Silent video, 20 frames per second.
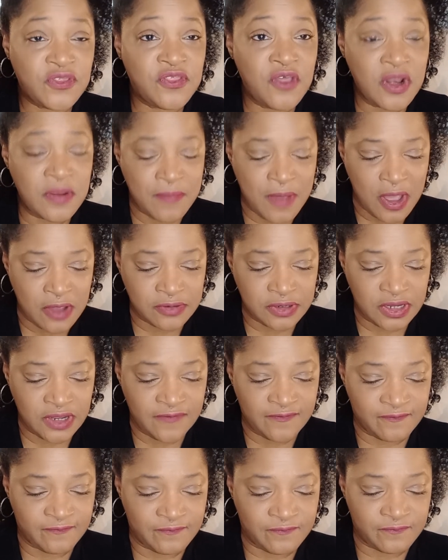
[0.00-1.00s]
about
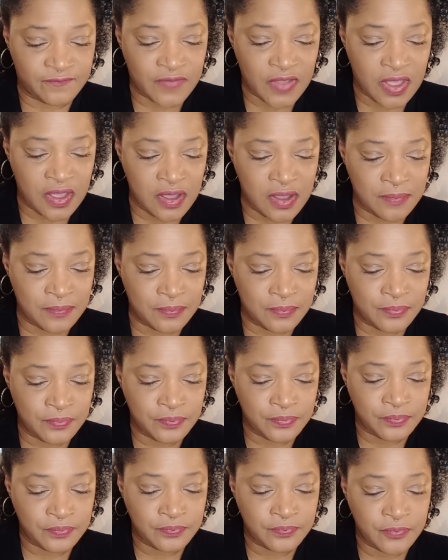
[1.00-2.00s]
if
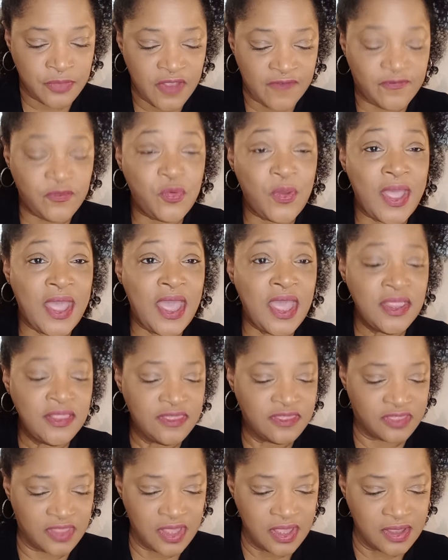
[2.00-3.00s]
you end
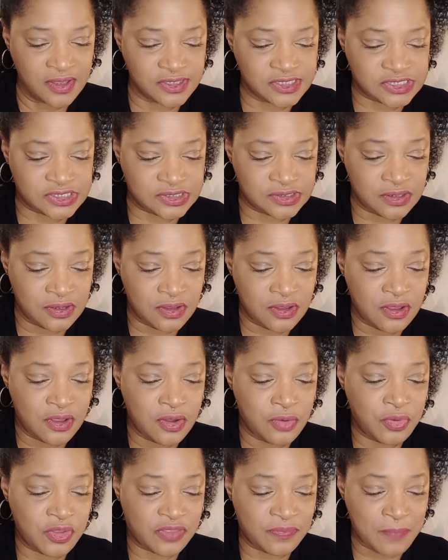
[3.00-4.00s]
things
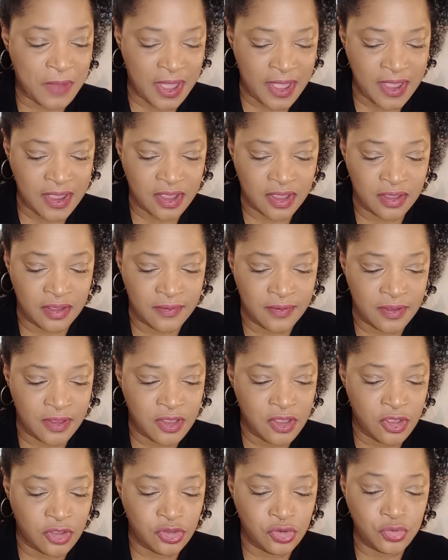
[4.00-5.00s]
with Mike,
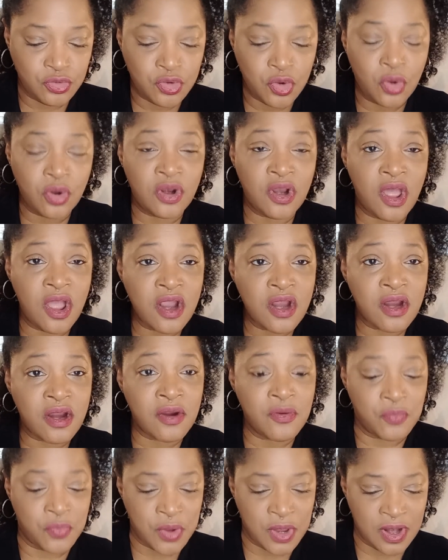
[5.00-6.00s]
you no longer
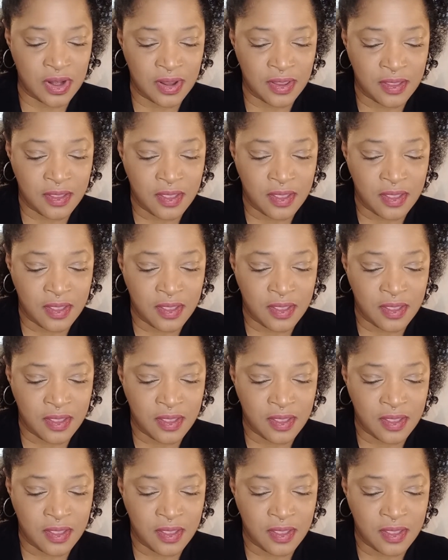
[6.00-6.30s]
will